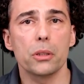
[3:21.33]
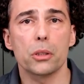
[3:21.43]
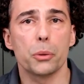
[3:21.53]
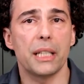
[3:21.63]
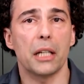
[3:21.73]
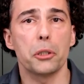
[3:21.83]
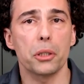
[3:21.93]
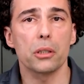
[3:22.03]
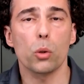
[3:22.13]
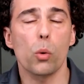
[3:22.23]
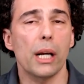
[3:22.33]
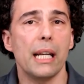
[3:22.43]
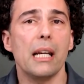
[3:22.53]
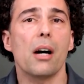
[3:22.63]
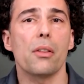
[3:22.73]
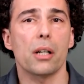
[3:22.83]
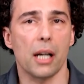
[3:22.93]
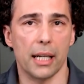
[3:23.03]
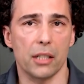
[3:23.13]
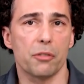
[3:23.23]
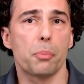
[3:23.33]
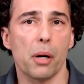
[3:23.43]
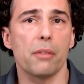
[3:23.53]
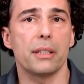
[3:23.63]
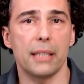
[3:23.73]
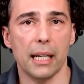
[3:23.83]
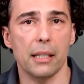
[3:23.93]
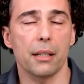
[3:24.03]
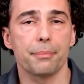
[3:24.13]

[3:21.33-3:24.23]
credentials, or any other kind of private data.